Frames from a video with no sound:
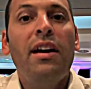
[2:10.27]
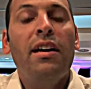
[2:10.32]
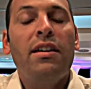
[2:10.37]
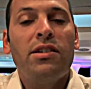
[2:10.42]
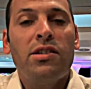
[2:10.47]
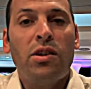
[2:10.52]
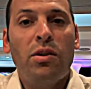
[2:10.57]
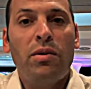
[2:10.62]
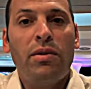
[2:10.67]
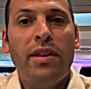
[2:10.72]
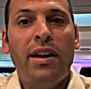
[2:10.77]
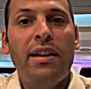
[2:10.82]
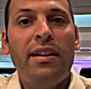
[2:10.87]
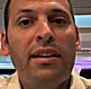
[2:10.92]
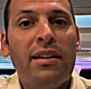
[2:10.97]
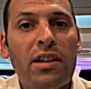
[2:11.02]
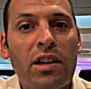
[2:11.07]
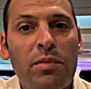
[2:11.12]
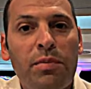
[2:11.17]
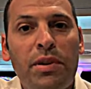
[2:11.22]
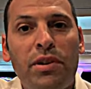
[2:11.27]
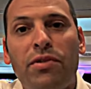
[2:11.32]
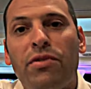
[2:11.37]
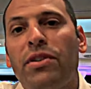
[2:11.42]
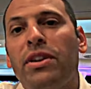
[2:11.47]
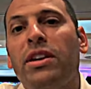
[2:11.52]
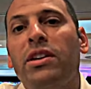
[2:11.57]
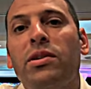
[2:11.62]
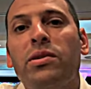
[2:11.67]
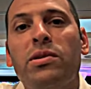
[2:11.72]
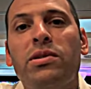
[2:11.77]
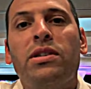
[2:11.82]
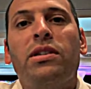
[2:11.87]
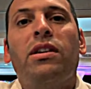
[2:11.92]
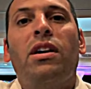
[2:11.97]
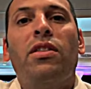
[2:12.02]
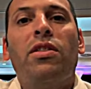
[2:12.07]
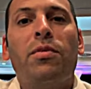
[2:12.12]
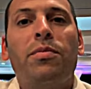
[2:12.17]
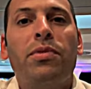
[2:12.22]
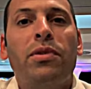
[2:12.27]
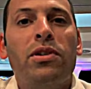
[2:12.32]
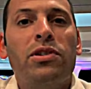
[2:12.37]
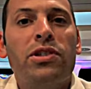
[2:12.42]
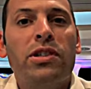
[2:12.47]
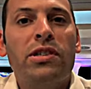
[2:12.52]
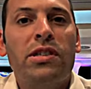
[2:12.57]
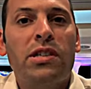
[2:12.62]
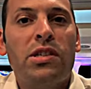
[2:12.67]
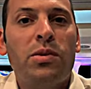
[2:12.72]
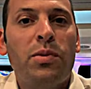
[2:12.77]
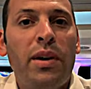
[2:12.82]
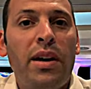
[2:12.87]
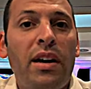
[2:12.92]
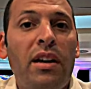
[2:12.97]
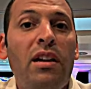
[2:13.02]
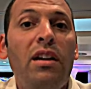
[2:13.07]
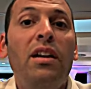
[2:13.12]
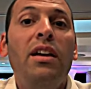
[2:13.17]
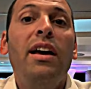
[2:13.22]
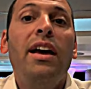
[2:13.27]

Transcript: So then it can be reused in other projects as well,